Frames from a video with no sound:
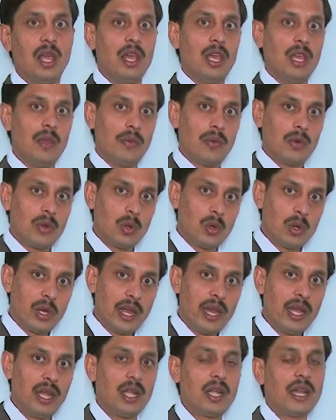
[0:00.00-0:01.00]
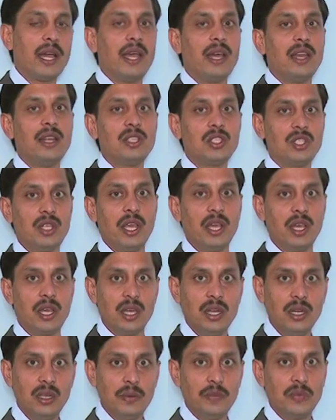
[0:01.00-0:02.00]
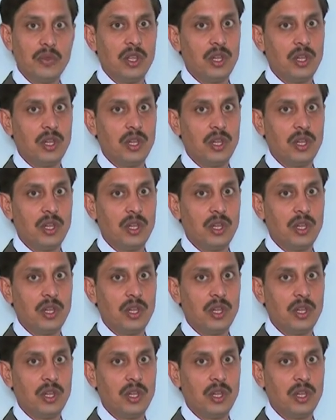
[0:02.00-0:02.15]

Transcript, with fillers: If entire is taken,